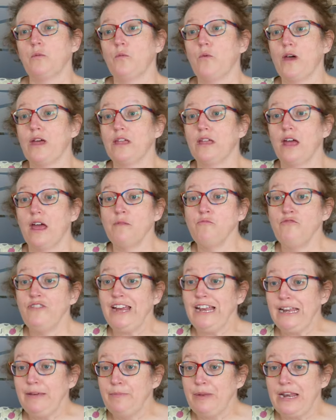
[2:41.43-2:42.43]
Well, I'm
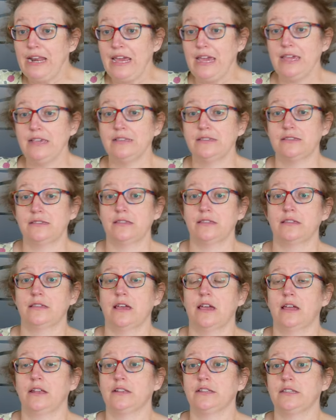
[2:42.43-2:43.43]
really pleased
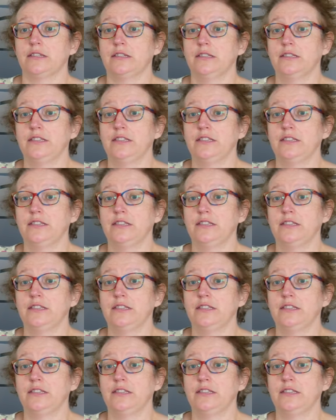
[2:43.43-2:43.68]
that